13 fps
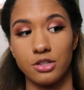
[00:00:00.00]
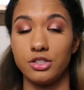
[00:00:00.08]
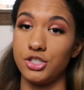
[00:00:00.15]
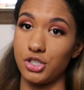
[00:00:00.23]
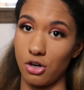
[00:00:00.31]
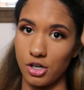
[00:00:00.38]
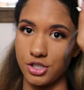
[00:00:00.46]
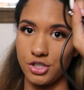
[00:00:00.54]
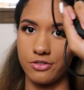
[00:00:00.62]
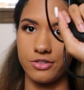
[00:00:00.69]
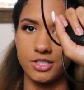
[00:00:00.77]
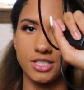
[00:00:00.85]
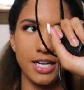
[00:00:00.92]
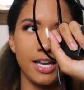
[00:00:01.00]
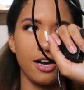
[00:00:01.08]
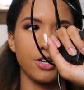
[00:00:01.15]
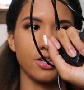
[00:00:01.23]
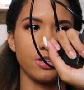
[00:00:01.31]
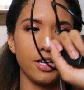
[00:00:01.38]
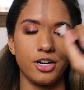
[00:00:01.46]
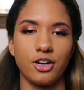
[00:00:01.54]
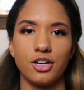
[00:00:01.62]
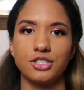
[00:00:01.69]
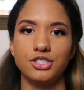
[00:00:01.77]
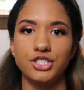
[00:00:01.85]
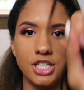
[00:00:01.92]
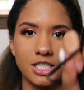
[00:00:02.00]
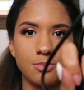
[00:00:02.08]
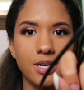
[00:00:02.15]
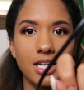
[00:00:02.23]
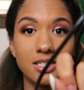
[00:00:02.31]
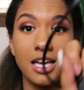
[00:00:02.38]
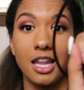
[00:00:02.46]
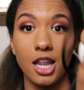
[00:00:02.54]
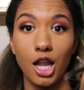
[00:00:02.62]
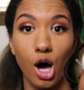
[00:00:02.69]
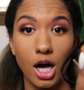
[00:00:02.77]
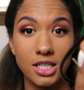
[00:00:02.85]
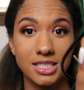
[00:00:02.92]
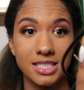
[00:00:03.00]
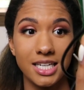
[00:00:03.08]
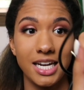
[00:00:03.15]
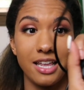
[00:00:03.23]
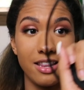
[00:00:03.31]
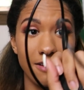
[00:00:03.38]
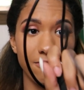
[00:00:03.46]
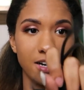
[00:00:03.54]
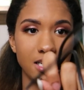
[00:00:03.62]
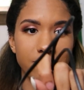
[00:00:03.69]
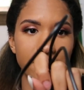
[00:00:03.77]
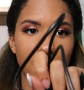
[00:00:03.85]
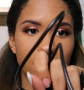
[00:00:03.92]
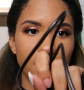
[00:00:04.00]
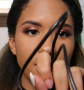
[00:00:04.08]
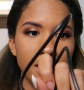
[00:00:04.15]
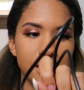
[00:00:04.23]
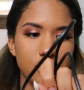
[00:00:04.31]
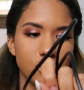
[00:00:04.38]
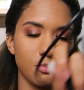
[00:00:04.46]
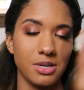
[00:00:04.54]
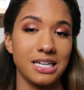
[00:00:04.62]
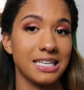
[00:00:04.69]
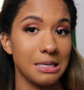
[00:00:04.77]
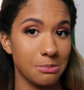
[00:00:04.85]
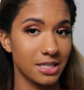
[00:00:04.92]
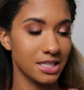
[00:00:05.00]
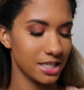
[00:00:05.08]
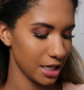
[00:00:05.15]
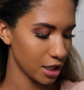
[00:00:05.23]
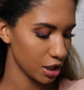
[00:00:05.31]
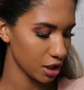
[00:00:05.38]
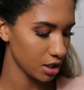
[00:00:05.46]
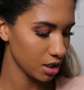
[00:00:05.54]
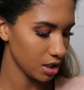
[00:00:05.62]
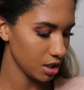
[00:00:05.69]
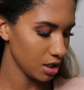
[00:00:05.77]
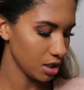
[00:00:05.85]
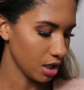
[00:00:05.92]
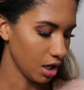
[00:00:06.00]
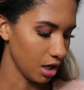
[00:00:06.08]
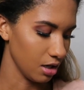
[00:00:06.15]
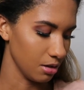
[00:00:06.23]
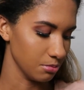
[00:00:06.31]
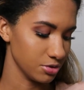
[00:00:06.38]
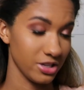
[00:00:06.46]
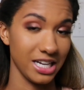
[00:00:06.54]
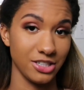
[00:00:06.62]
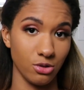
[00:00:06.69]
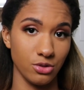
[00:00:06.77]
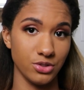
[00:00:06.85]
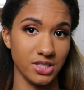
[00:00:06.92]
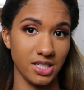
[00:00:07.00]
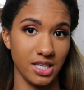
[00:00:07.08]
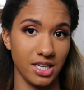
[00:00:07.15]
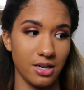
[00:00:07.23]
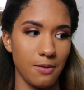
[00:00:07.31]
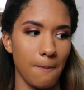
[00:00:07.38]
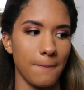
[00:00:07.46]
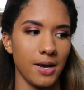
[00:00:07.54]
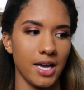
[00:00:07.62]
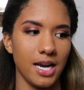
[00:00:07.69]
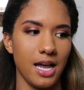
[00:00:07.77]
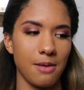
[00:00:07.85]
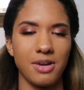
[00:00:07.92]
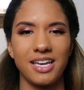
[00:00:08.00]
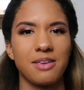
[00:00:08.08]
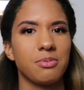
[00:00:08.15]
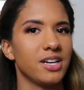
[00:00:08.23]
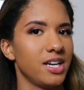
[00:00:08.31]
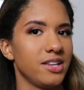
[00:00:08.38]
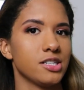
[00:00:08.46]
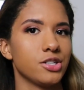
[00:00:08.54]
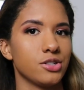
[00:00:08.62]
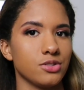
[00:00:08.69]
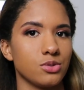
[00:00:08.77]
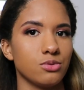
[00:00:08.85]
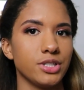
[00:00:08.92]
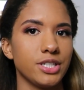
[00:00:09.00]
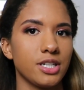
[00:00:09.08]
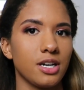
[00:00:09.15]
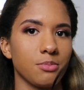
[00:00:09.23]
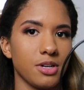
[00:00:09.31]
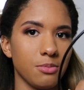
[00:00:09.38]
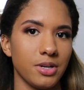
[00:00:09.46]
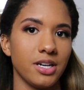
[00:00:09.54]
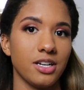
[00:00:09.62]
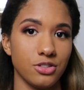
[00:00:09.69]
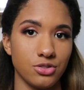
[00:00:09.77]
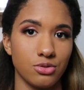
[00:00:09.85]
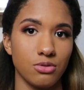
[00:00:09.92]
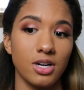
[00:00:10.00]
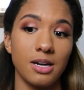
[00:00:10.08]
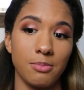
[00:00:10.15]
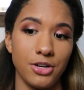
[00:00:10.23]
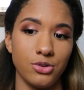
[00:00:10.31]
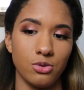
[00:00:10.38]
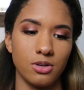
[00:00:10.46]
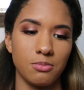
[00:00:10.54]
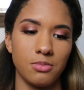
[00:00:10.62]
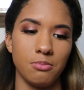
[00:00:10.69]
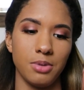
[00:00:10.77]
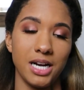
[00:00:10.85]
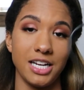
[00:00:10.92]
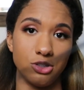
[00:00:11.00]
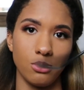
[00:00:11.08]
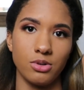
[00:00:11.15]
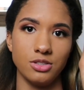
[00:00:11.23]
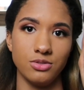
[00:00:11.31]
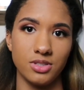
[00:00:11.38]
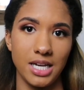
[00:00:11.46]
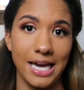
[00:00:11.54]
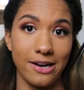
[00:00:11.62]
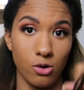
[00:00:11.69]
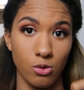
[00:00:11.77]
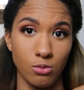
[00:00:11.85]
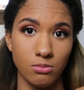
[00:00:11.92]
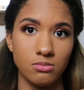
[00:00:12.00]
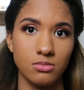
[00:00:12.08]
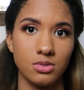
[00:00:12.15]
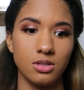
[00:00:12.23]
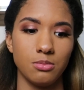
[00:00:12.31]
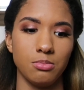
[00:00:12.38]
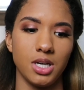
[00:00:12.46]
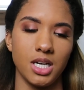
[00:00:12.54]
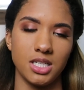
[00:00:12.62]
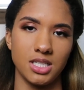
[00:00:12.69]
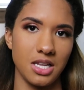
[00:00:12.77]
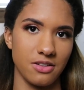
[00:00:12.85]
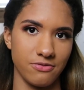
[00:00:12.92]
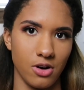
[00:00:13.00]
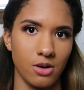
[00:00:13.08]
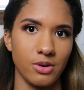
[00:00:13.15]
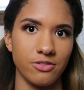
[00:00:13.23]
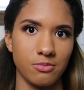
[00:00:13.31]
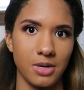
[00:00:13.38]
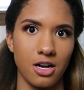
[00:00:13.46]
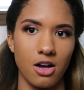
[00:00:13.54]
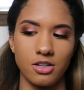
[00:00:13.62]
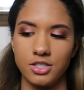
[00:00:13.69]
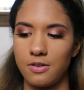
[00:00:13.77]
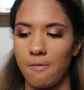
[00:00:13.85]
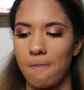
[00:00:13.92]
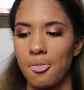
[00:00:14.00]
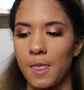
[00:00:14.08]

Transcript: the charger for said calculator just because I lost it and I finally found it, and so I'm going to keep it in there so that I don't lose it again. But I'm not keeping it in there during the school year. I'm going to put it in a drawer in my dorm, but I don't want to lose it at home because I live far away from my college.